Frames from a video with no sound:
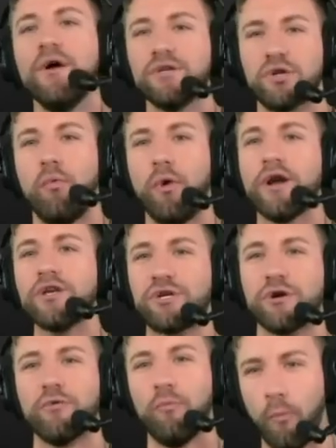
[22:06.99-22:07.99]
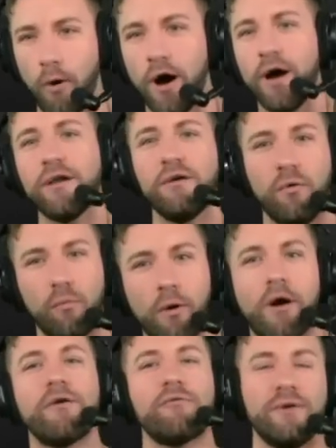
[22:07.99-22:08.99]
So, what is your one
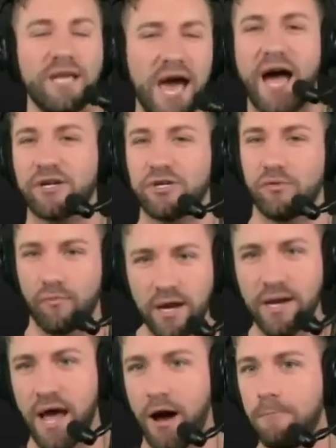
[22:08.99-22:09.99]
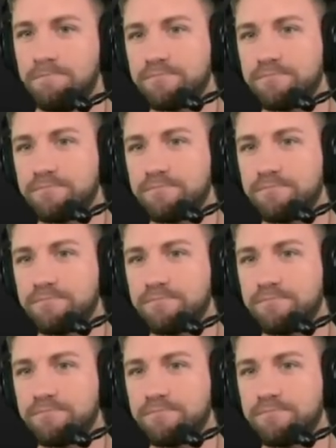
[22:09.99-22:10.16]
word reaction right now